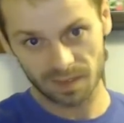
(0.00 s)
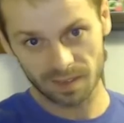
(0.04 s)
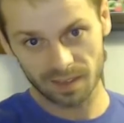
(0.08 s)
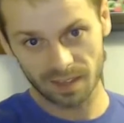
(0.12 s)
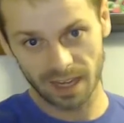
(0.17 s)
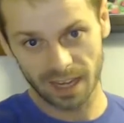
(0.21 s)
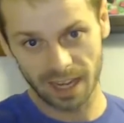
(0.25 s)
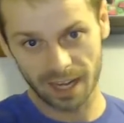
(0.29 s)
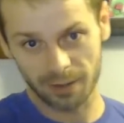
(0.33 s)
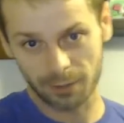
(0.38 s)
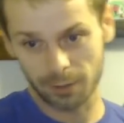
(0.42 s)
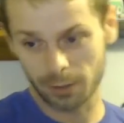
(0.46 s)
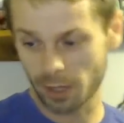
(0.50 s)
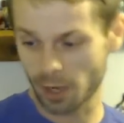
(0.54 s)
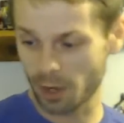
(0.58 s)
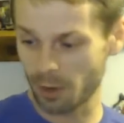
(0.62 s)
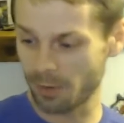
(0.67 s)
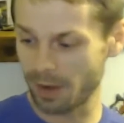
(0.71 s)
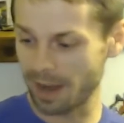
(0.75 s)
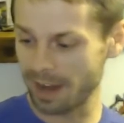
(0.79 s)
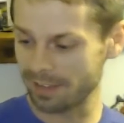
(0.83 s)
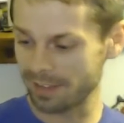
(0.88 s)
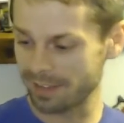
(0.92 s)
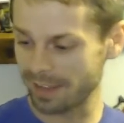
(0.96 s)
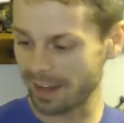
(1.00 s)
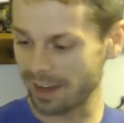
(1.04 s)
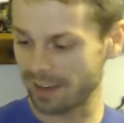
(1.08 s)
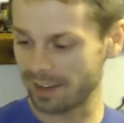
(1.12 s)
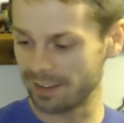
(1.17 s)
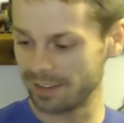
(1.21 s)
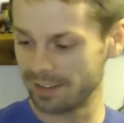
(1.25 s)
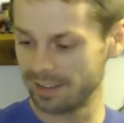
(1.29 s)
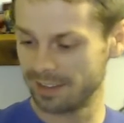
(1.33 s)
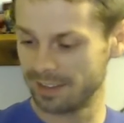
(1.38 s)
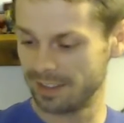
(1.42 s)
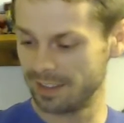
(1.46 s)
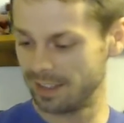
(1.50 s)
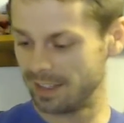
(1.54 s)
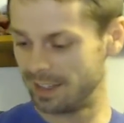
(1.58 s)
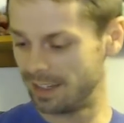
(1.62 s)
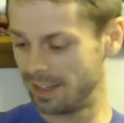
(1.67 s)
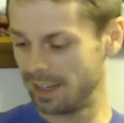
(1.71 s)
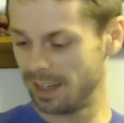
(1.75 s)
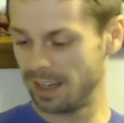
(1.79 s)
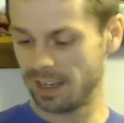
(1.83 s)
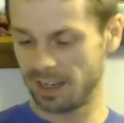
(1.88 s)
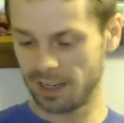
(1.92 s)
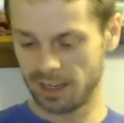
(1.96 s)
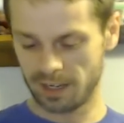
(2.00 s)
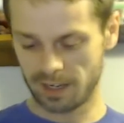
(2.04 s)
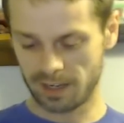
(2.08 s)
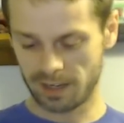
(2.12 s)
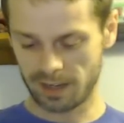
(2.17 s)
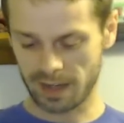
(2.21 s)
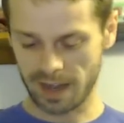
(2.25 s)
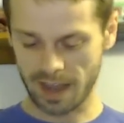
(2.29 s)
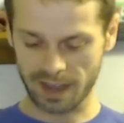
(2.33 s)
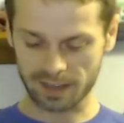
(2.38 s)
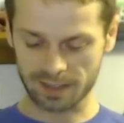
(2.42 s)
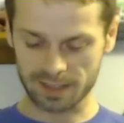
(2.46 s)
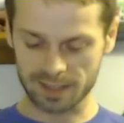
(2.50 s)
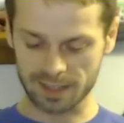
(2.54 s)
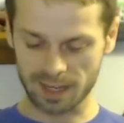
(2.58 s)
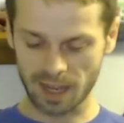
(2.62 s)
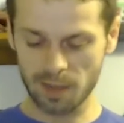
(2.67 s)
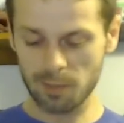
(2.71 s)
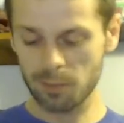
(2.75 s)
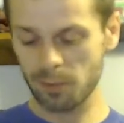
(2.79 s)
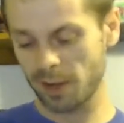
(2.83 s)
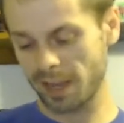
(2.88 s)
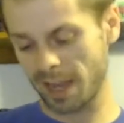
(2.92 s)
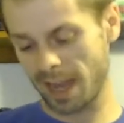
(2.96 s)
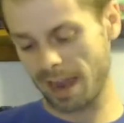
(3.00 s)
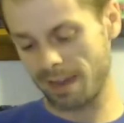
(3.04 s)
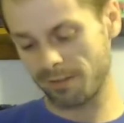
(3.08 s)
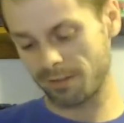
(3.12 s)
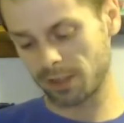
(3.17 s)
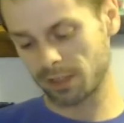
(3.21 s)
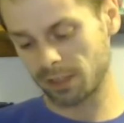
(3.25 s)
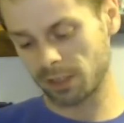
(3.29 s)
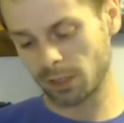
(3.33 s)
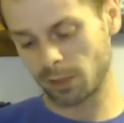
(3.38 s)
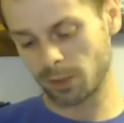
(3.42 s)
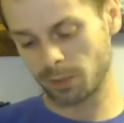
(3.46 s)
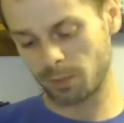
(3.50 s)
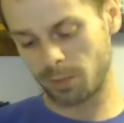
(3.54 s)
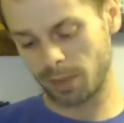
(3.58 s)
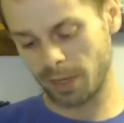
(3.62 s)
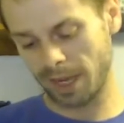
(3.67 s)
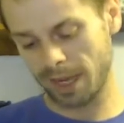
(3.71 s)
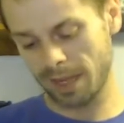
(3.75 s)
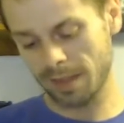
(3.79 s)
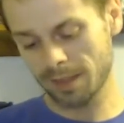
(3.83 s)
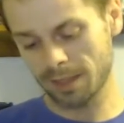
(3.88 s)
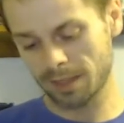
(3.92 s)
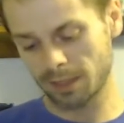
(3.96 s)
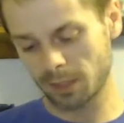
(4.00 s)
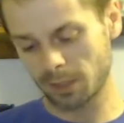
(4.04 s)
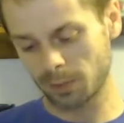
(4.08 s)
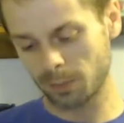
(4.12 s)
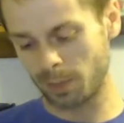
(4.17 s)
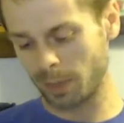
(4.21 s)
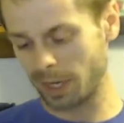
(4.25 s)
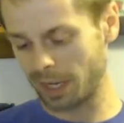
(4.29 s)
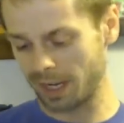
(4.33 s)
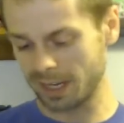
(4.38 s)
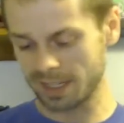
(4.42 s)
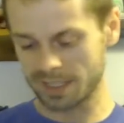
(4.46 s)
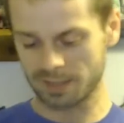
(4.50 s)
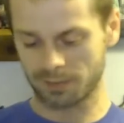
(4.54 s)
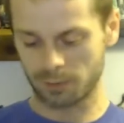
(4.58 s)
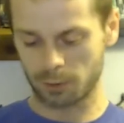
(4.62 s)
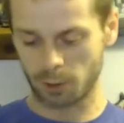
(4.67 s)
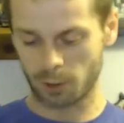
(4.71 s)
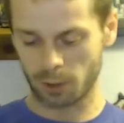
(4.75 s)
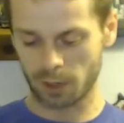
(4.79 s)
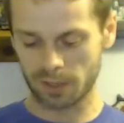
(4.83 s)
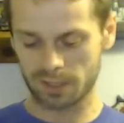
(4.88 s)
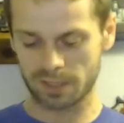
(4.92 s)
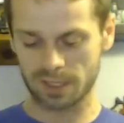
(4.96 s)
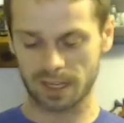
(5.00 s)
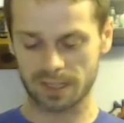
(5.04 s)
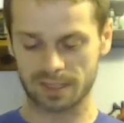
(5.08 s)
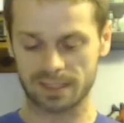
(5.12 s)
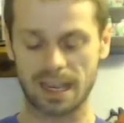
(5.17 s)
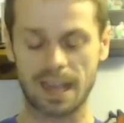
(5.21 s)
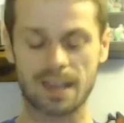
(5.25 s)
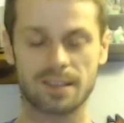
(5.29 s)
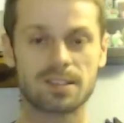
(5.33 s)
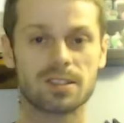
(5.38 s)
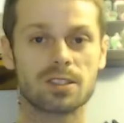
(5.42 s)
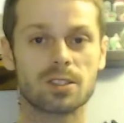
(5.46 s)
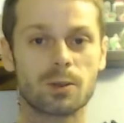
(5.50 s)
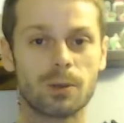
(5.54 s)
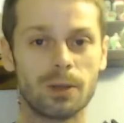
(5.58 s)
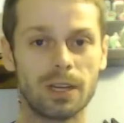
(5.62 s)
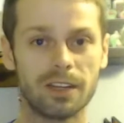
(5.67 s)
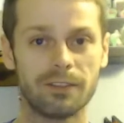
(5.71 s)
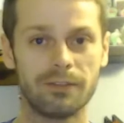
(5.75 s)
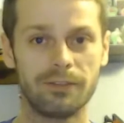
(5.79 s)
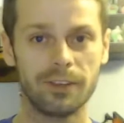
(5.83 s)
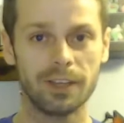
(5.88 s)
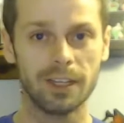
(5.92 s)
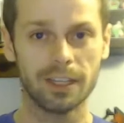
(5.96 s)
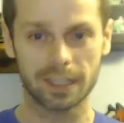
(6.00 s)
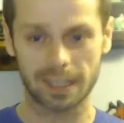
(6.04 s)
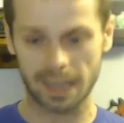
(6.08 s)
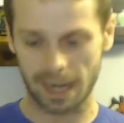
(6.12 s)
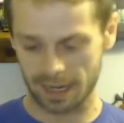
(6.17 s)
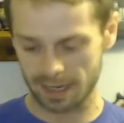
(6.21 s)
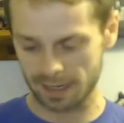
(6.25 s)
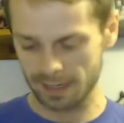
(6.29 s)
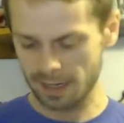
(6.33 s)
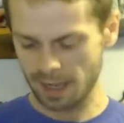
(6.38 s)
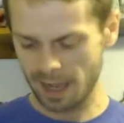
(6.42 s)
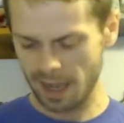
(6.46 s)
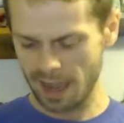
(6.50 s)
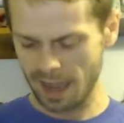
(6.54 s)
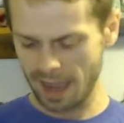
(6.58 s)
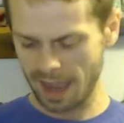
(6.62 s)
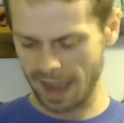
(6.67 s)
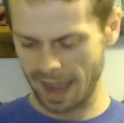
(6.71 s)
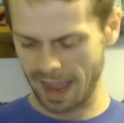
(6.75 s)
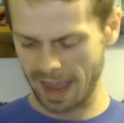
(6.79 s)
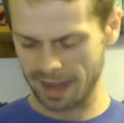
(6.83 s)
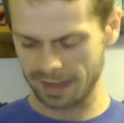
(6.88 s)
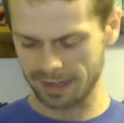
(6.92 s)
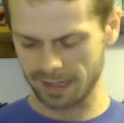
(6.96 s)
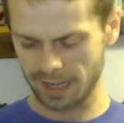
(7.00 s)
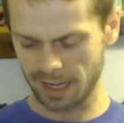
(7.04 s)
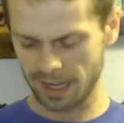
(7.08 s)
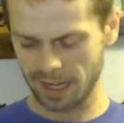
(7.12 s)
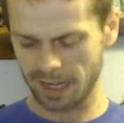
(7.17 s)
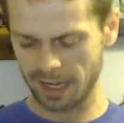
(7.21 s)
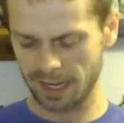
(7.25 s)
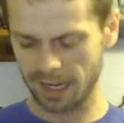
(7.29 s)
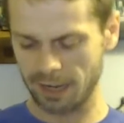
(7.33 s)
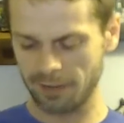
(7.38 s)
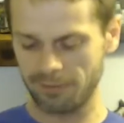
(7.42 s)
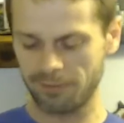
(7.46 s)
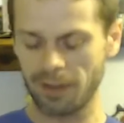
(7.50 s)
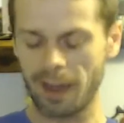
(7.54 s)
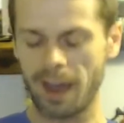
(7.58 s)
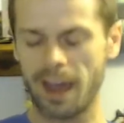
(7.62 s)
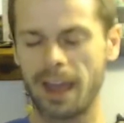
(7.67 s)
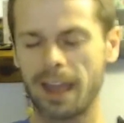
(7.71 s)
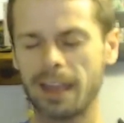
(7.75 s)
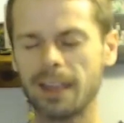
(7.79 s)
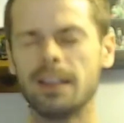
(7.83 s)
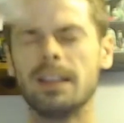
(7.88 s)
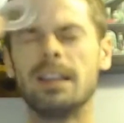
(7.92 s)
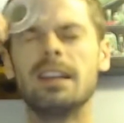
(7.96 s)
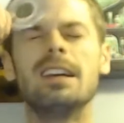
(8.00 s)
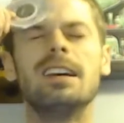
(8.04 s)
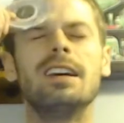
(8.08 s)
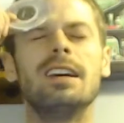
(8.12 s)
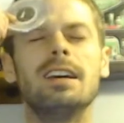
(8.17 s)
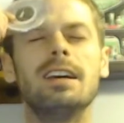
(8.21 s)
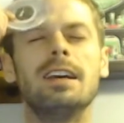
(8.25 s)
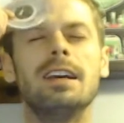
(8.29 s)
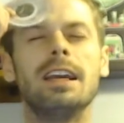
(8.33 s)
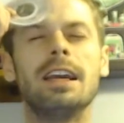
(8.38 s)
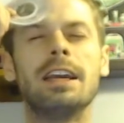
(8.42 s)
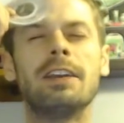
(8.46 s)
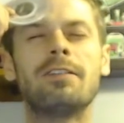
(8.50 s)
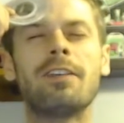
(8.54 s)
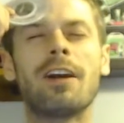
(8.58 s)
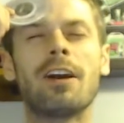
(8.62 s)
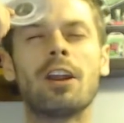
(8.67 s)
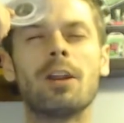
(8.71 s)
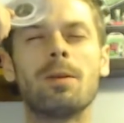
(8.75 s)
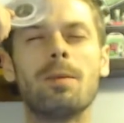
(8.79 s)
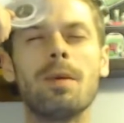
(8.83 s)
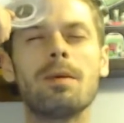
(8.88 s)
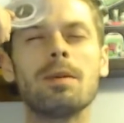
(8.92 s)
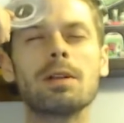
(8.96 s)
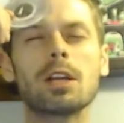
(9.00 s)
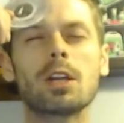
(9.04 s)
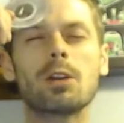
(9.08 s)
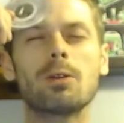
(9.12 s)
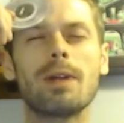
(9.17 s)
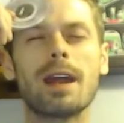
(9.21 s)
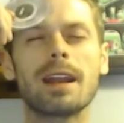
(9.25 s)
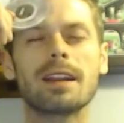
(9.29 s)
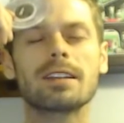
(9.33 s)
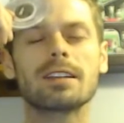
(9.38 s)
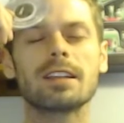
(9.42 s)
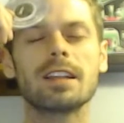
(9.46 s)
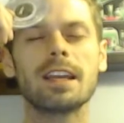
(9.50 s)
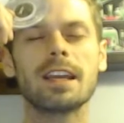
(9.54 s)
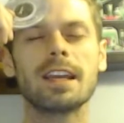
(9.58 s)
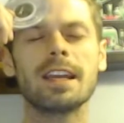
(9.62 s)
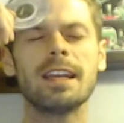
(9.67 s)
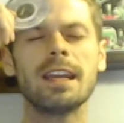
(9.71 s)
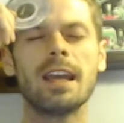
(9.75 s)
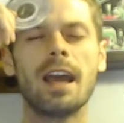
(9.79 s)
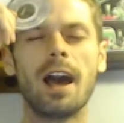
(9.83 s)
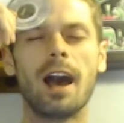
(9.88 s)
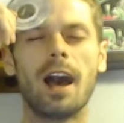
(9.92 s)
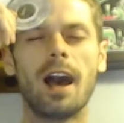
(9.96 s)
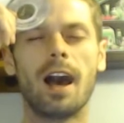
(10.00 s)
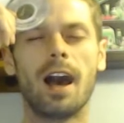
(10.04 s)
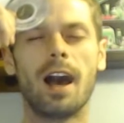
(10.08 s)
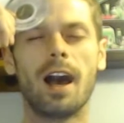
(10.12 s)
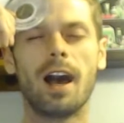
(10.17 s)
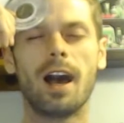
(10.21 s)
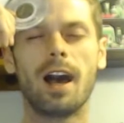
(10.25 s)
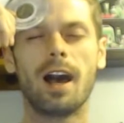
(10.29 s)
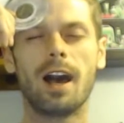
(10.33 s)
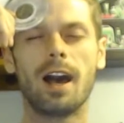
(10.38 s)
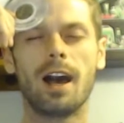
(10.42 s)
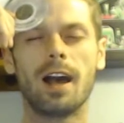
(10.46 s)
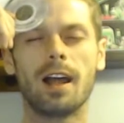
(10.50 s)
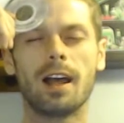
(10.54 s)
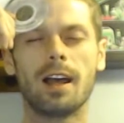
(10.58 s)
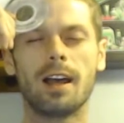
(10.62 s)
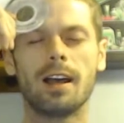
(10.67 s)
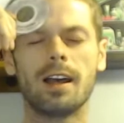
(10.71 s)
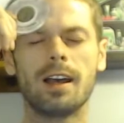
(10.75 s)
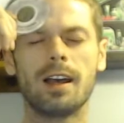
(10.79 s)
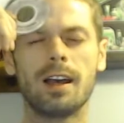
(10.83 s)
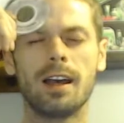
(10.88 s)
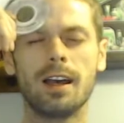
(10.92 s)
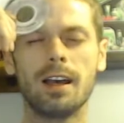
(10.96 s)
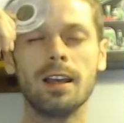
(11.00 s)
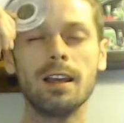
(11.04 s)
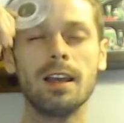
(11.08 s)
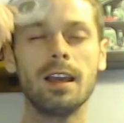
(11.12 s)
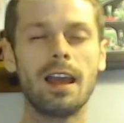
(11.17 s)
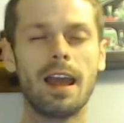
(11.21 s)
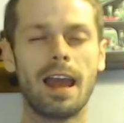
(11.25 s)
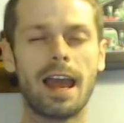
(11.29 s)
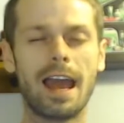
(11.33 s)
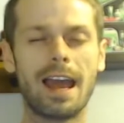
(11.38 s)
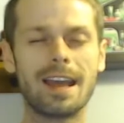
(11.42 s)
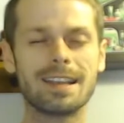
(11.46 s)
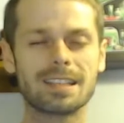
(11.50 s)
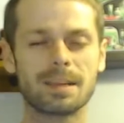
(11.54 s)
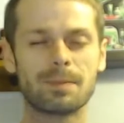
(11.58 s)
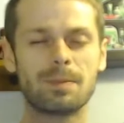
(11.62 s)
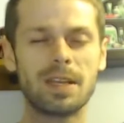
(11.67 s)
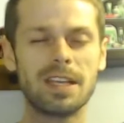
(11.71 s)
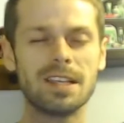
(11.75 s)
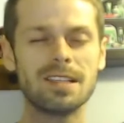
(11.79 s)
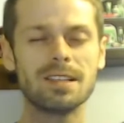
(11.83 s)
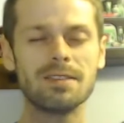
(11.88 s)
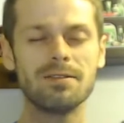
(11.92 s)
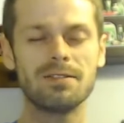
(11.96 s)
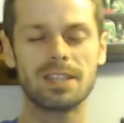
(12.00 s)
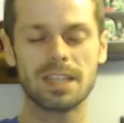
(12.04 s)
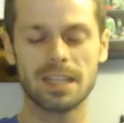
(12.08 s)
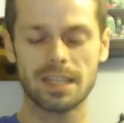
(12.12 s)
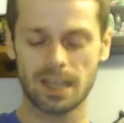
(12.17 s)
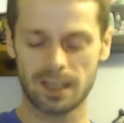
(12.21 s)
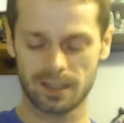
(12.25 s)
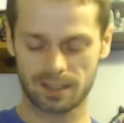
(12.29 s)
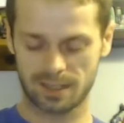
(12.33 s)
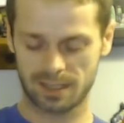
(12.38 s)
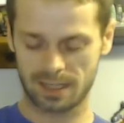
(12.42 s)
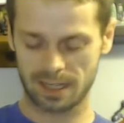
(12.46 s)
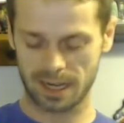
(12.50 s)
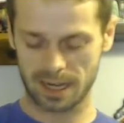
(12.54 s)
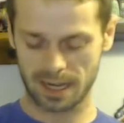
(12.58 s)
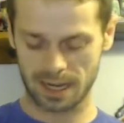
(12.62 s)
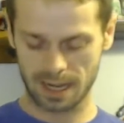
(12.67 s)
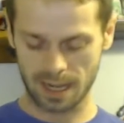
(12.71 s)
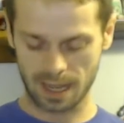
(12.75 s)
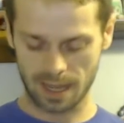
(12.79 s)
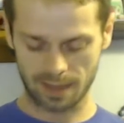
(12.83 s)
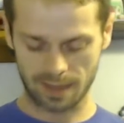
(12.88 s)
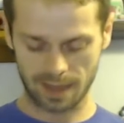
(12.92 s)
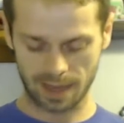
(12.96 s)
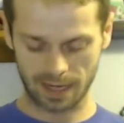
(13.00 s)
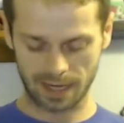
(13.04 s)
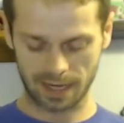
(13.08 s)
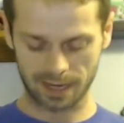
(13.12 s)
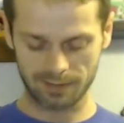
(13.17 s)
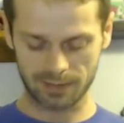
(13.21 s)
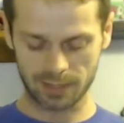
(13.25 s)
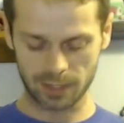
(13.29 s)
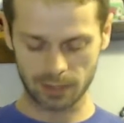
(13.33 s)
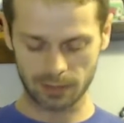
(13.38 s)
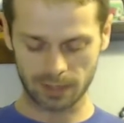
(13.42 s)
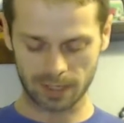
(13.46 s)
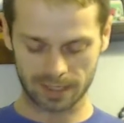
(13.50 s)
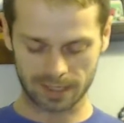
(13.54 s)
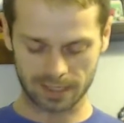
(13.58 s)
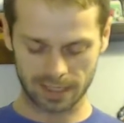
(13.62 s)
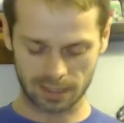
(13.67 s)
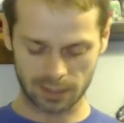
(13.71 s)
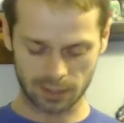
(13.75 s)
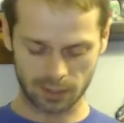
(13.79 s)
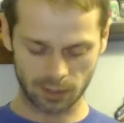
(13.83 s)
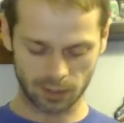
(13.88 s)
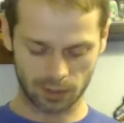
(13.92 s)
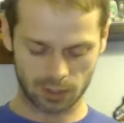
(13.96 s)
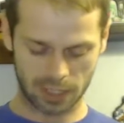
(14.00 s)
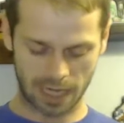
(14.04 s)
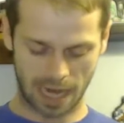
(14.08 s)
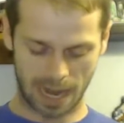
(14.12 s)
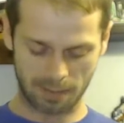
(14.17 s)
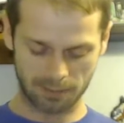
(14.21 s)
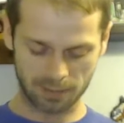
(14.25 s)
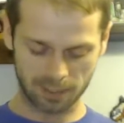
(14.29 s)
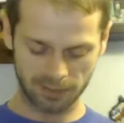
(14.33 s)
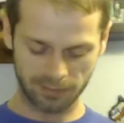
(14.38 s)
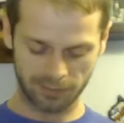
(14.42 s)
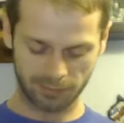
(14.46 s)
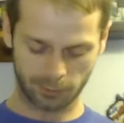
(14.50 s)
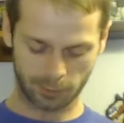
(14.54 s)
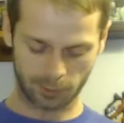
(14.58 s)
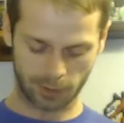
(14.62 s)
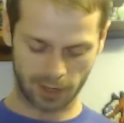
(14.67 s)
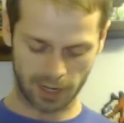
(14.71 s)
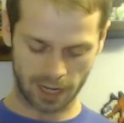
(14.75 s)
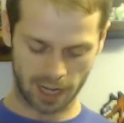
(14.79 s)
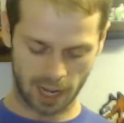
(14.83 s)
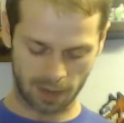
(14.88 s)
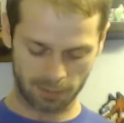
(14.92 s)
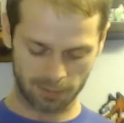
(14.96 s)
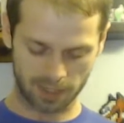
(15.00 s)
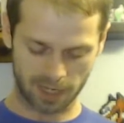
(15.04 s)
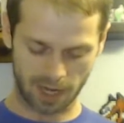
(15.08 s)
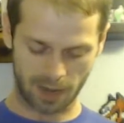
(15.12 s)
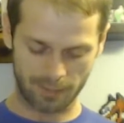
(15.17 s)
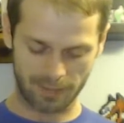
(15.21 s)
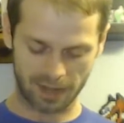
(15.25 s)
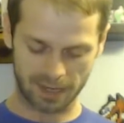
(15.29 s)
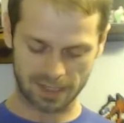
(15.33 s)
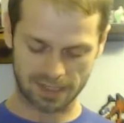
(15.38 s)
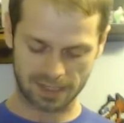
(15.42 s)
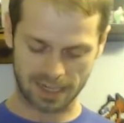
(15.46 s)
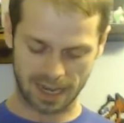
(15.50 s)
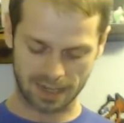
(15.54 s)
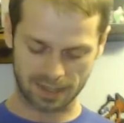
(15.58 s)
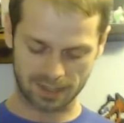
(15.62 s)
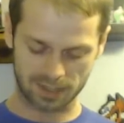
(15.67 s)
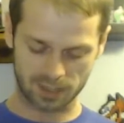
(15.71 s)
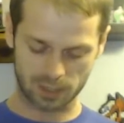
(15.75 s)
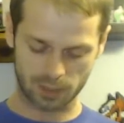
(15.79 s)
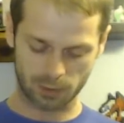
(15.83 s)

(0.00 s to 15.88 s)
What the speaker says: And it will go right there. Next up, we have the Loot Pin. The Loot Pin is, of course, Assassin's Creed affiliated. And if I remember correctly, has a piece of DLC that gives you the digital chapter for an upcoming Assassin's